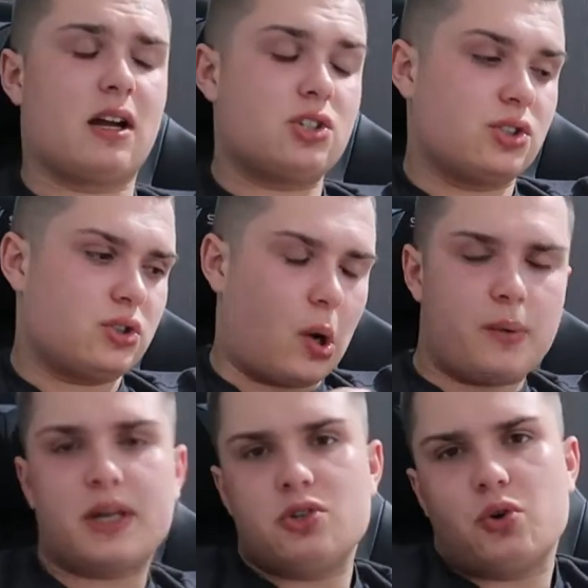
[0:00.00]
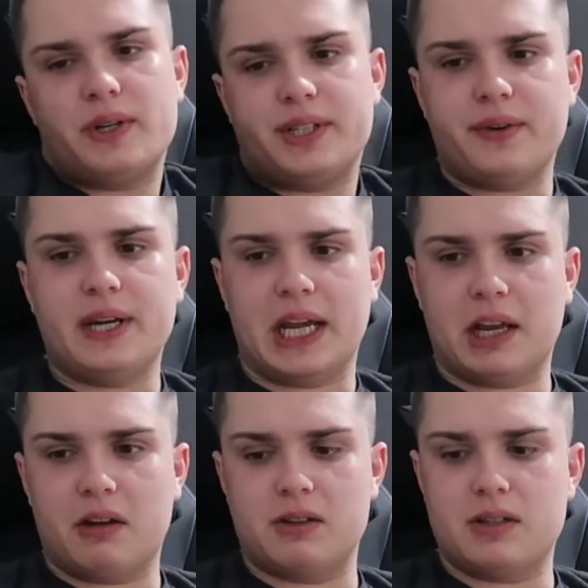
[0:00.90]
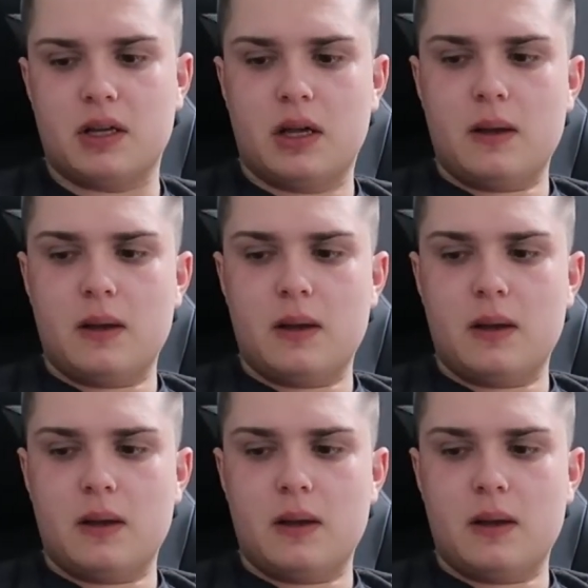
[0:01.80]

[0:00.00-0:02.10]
I just don't enjoy doing it, and